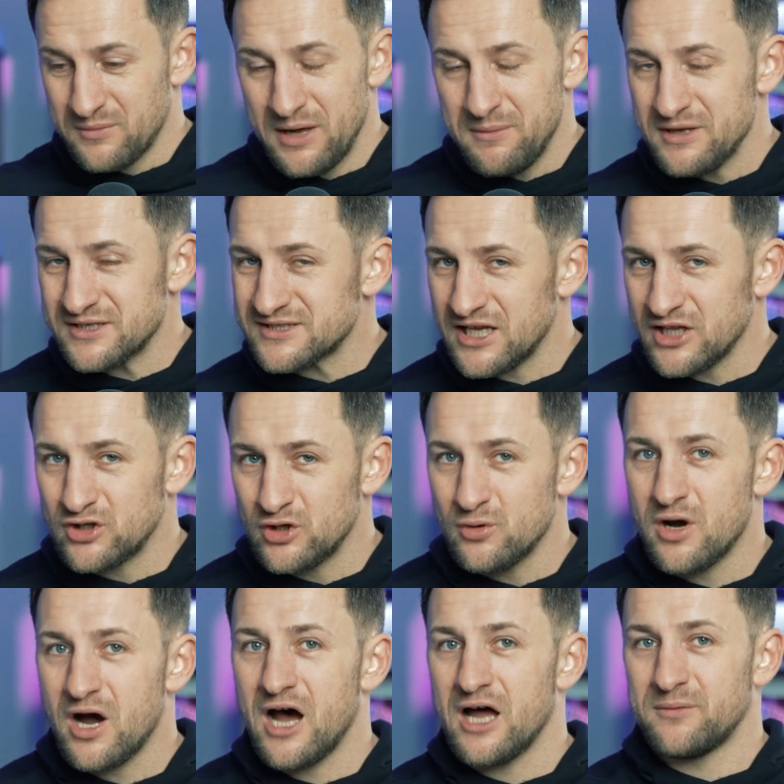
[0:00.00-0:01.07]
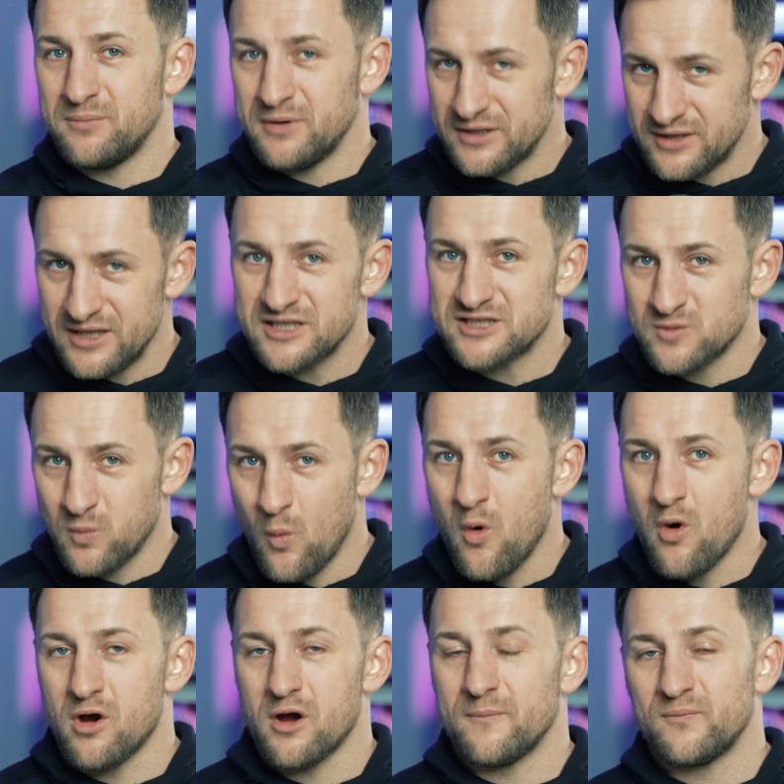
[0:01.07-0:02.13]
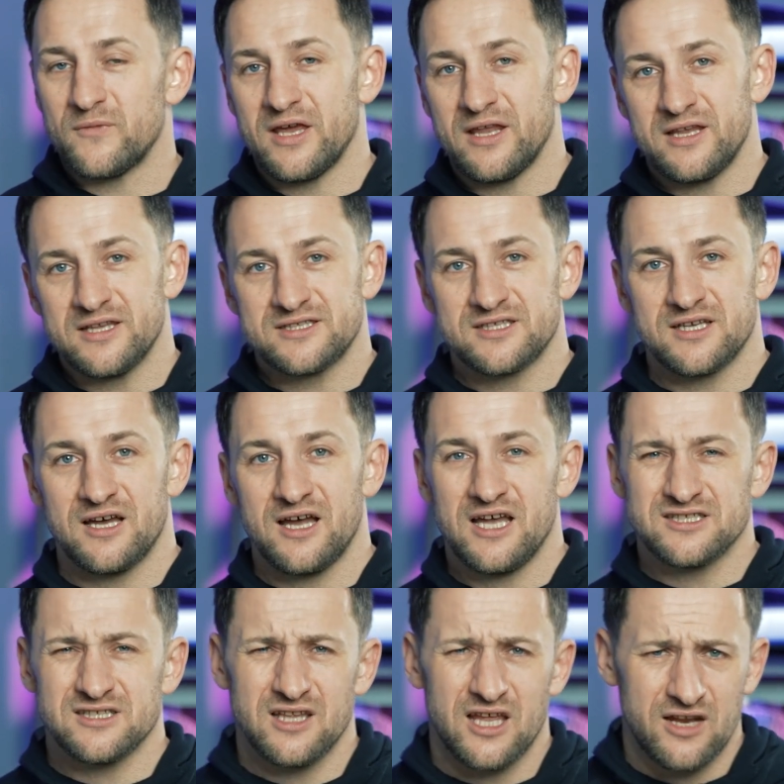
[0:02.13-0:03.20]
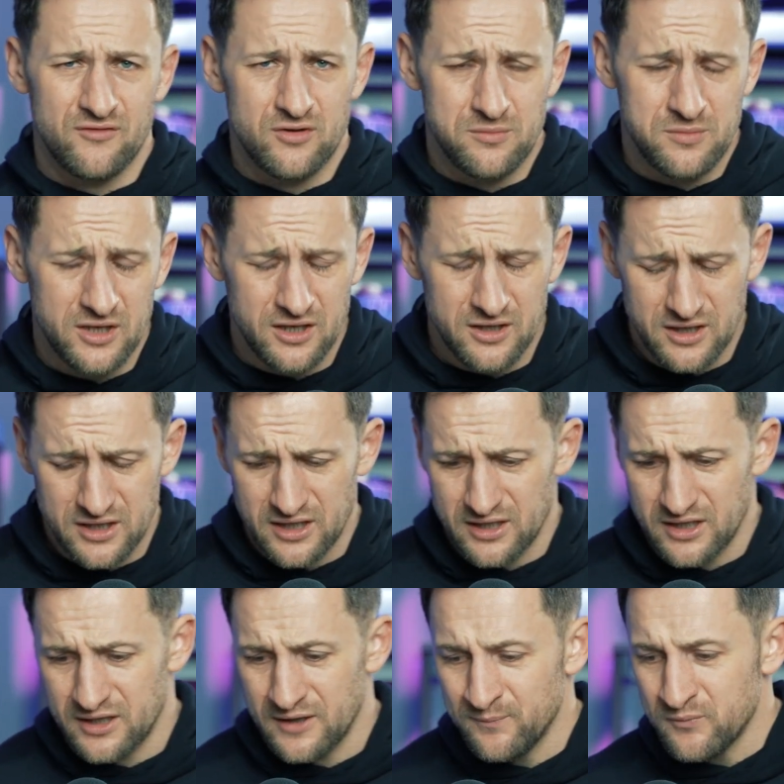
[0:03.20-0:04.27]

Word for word: Maybe it's not too hot, but it's warm and it has a lot of humidity in it.